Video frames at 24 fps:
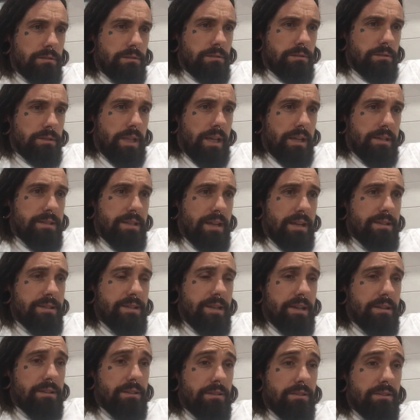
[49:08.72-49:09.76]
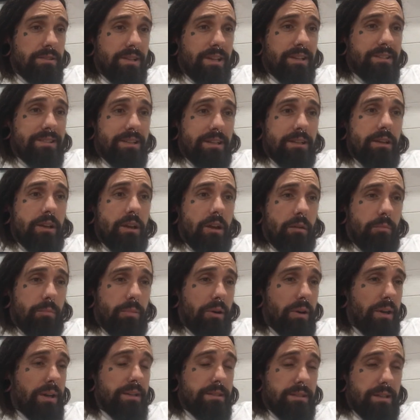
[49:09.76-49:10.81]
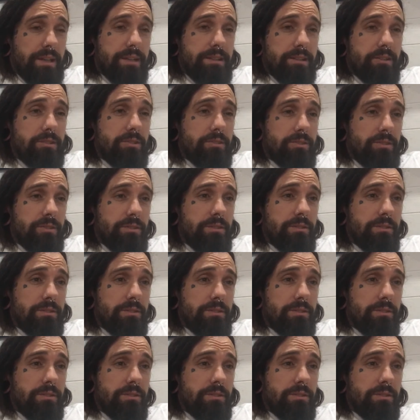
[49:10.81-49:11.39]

Yeah, Sands End car park is good.